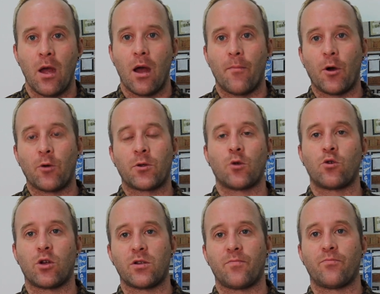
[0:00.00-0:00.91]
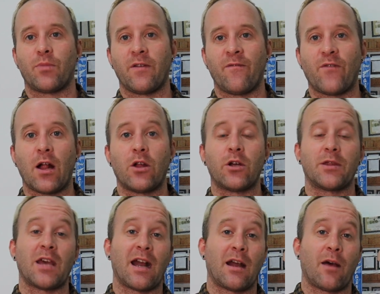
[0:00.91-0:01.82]
I'm also going to be following
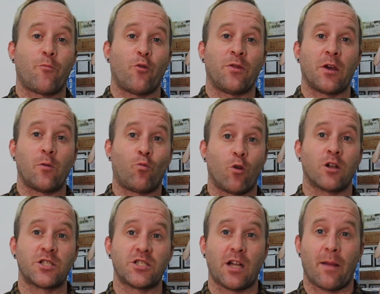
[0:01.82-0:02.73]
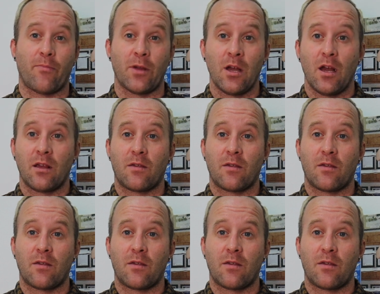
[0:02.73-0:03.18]
that up with a workshop